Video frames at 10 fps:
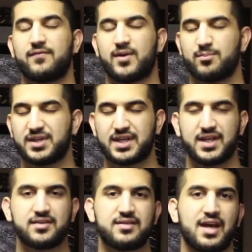from
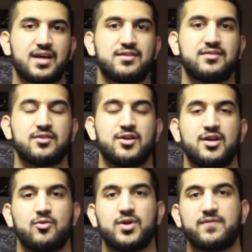beginning to end,
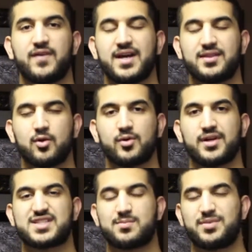we find the
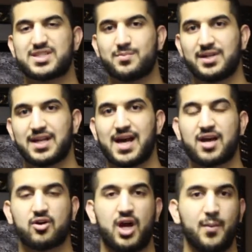words Bismillah
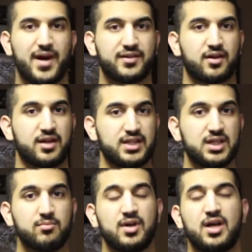ar-Rahman
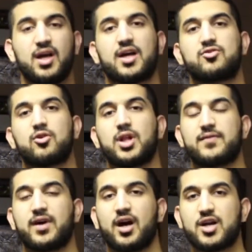ar-Rahim a total
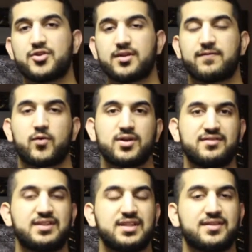of
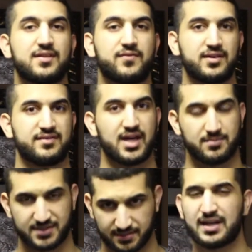114 different
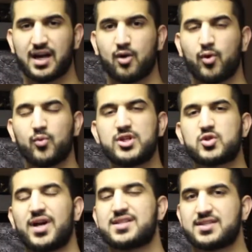times. Now, when we
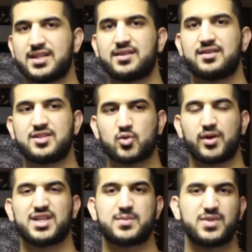translate these
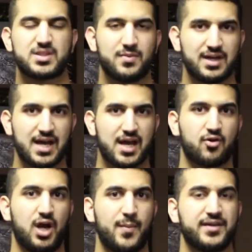words Bismillah
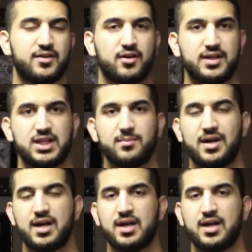ar-Rahman ar-Rahim,